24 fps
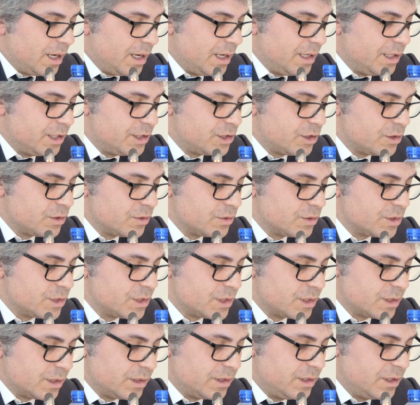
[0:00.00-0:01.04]

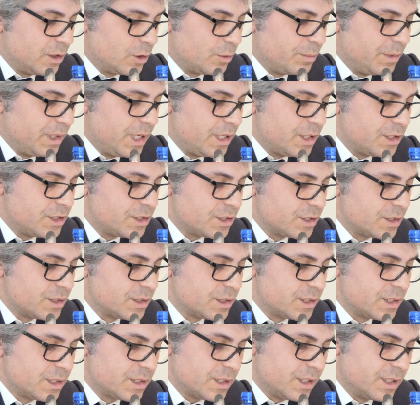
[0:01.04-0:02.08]
religious
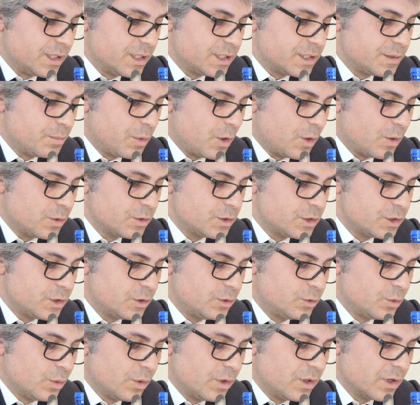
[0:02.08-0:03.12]
denominations' response
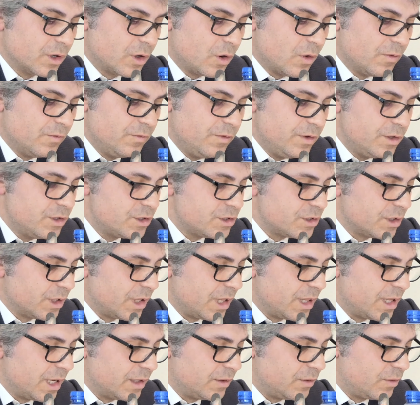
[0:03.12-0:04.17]
to the
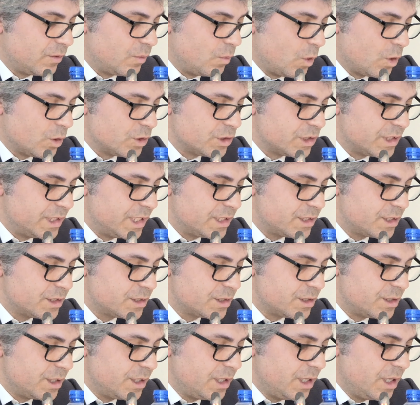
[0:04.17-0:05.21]
conviction that was
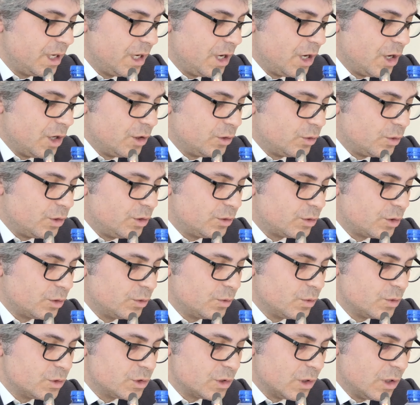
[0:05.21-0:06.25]
necessary to
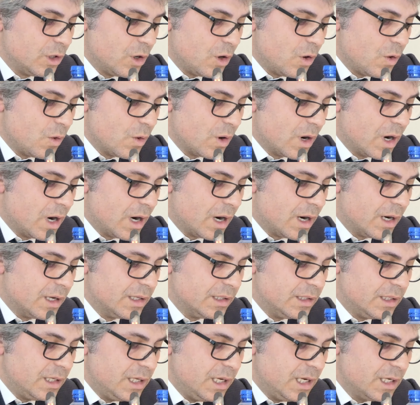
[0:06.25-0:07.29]
introduce a law
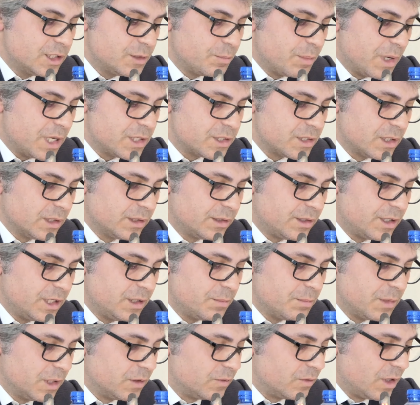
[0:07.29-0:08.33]
guaranteeing special
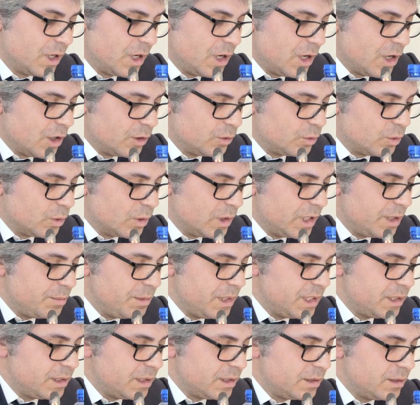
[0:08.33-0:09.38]
treatment to a
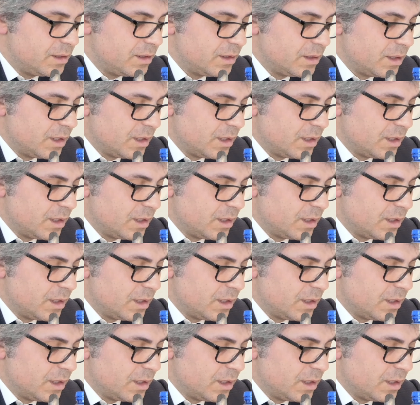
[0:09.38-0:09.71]
limited